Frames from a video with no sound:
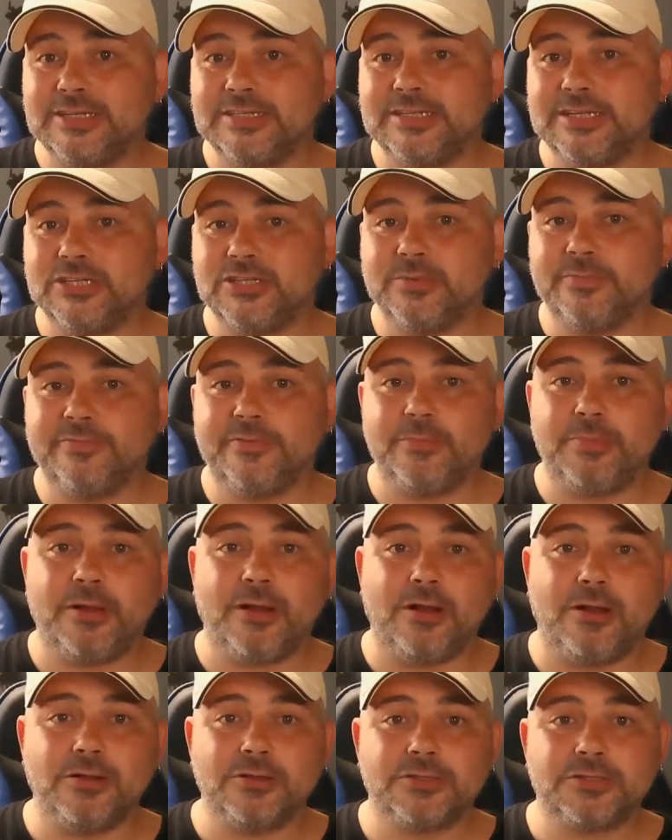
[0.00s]
decision for
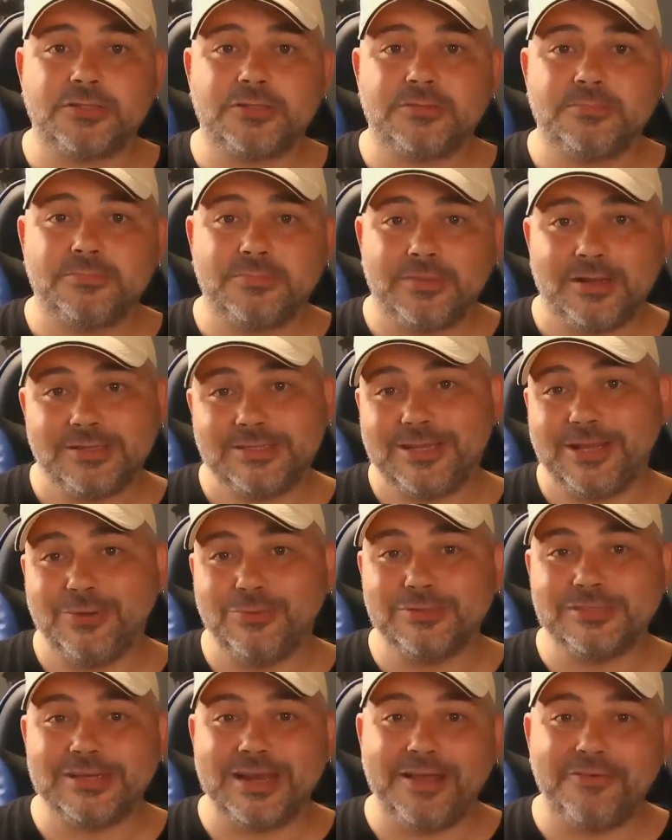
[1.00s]
Parks, as
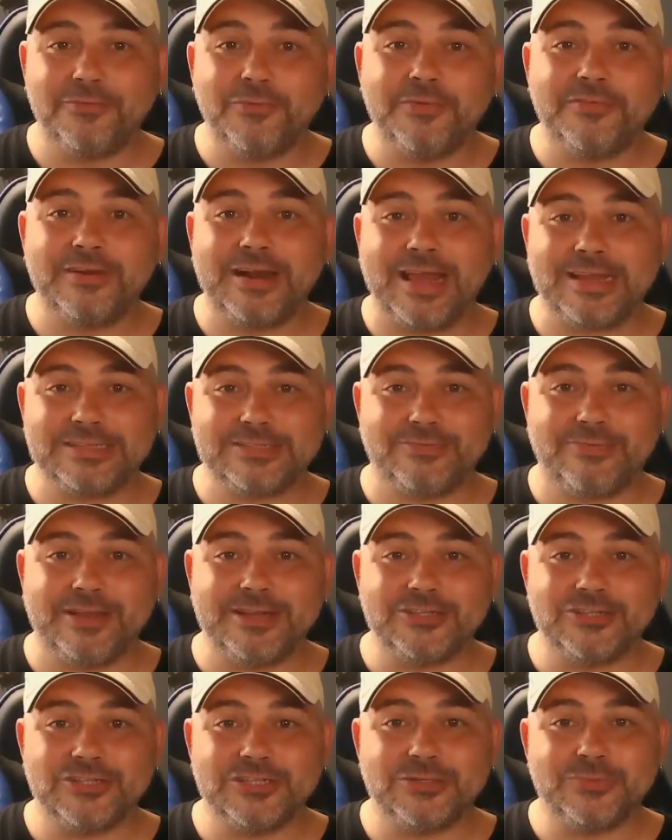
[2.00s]
he was left with a
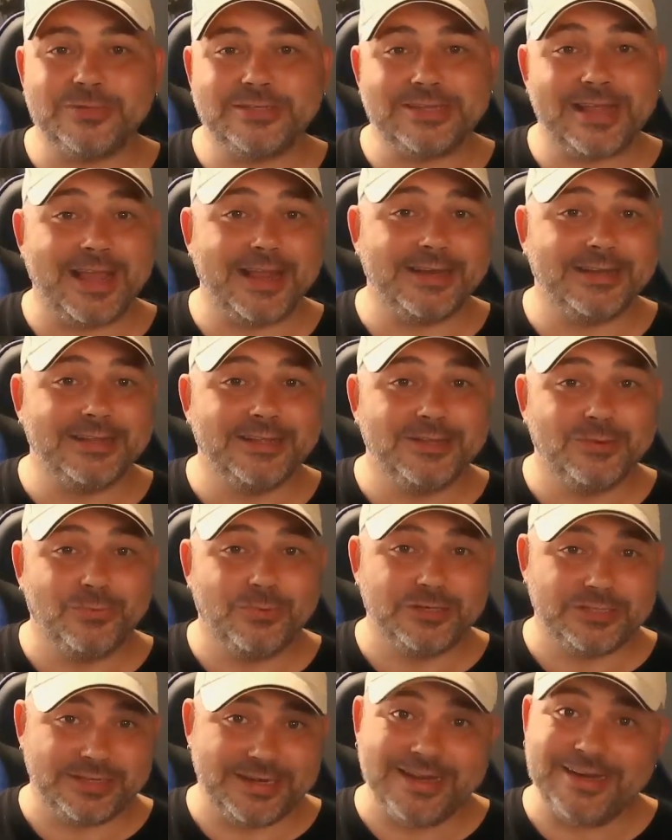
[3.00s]
laceration to his head,
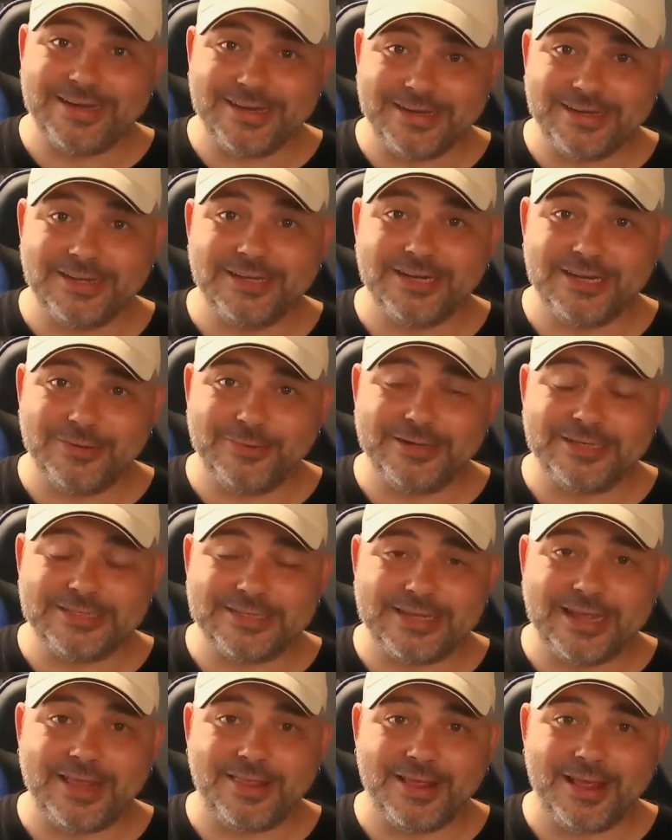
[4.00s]
which needed gluing
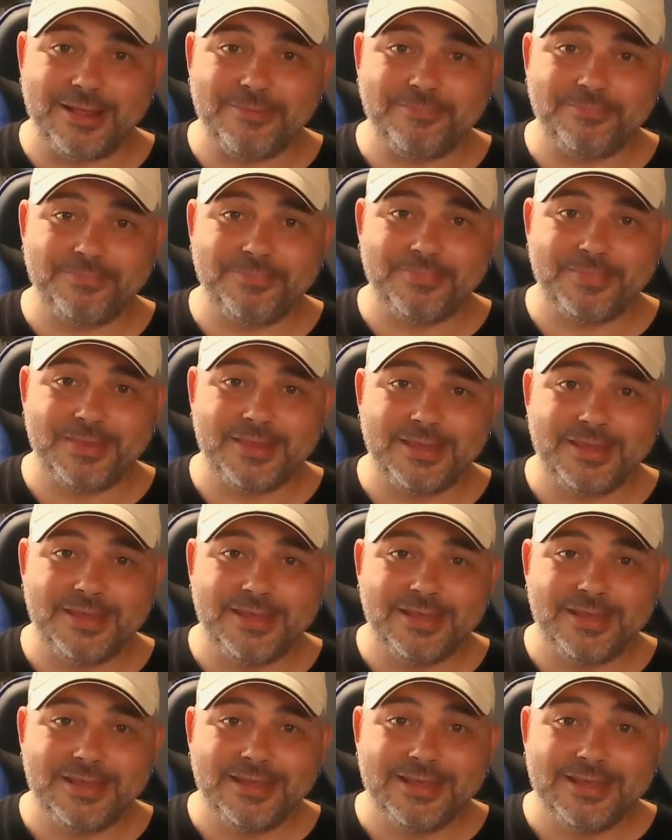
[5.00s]
together.
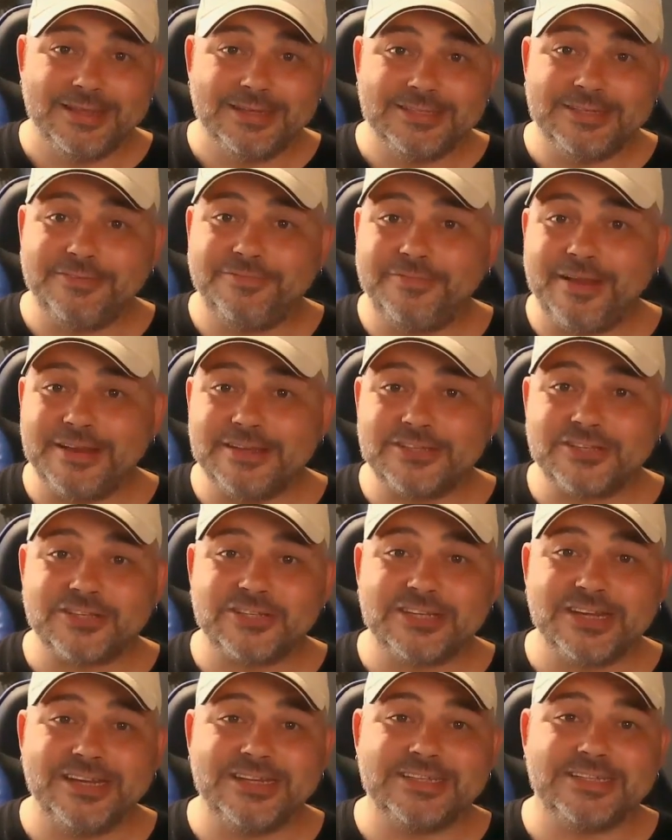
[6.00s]

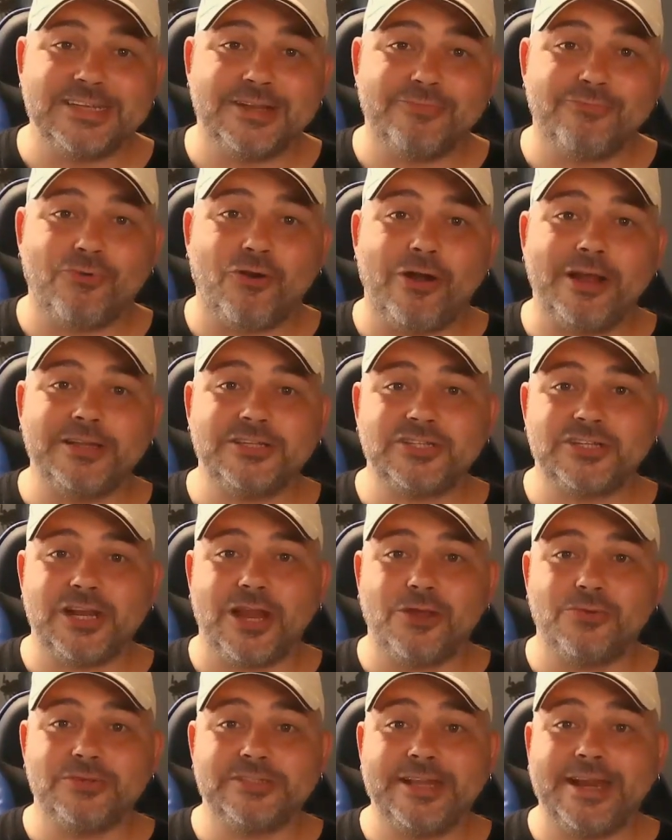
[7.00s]
Defence solicitor Ryan
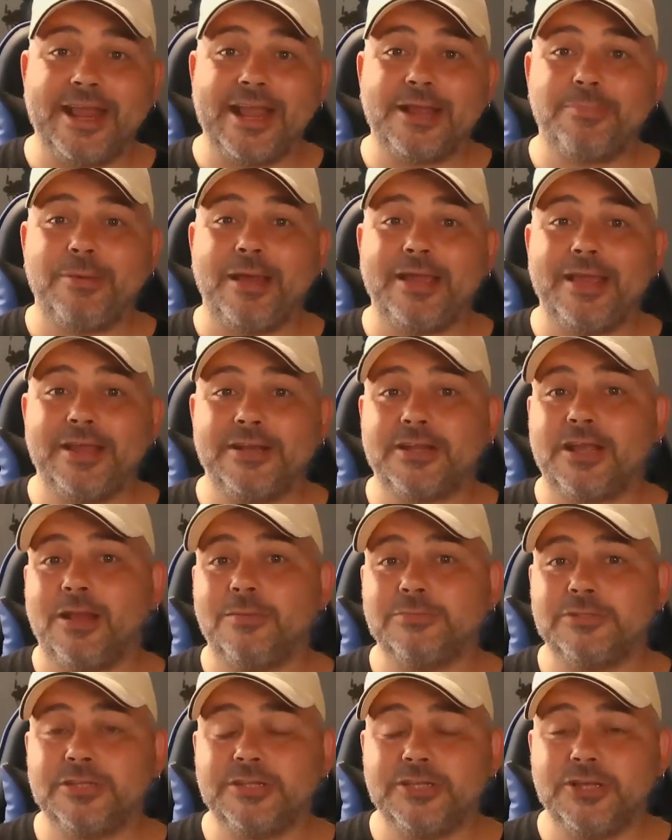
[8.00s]
Sloan said Ekpe had
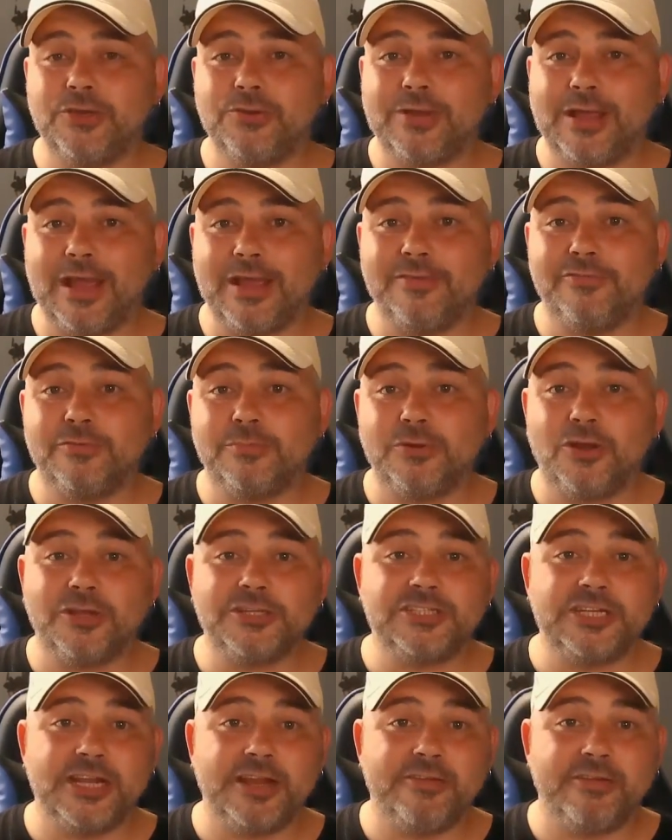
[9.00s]
come to the UK from
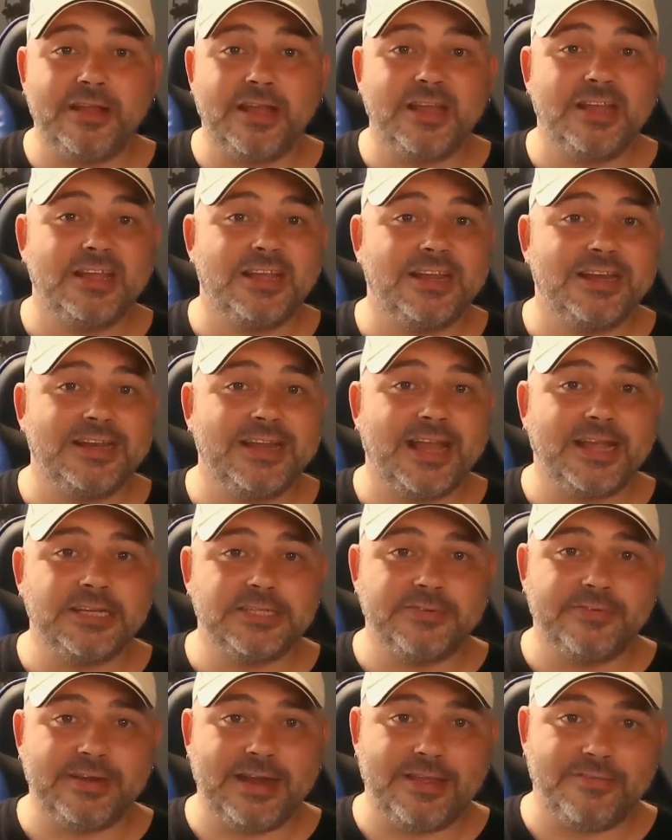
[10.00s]
Nigeria at the
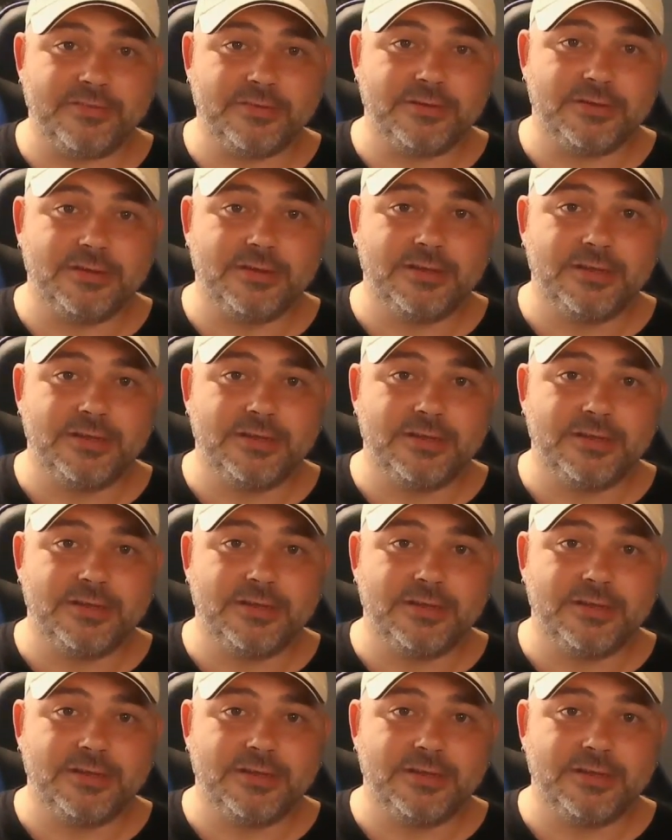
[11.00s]
age of 11.